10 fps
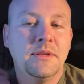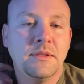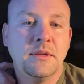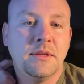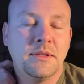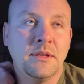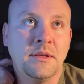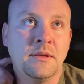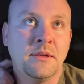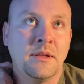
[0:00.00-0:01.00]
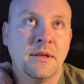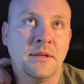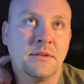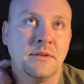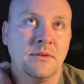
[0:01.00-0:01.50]
And then at the end, I
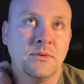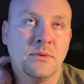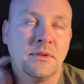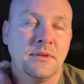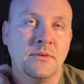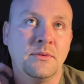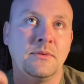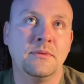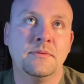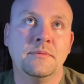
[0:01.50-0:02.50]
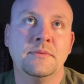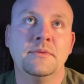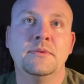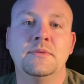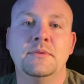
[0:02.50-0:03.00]
like to do a little
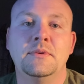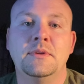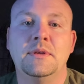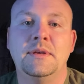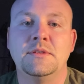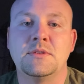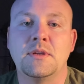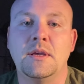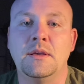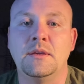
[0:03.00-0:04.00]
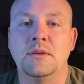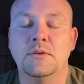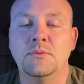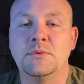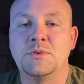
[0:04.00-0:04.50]
SK,
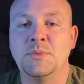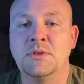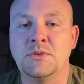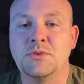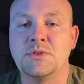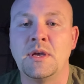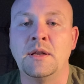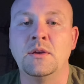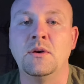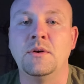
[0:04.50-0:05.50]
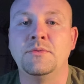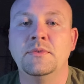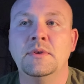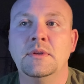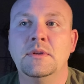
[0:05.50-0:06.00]
which means you're signing off.
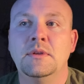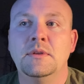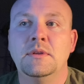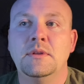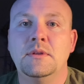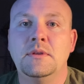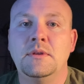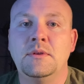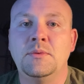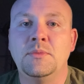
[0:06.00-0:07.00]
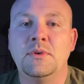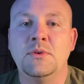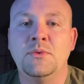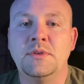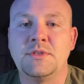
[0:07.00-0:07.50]
You're
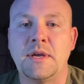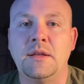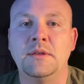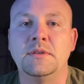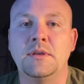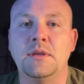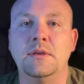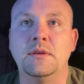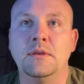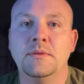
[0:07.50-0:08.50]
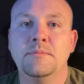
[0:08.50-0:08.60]
going to silent the key.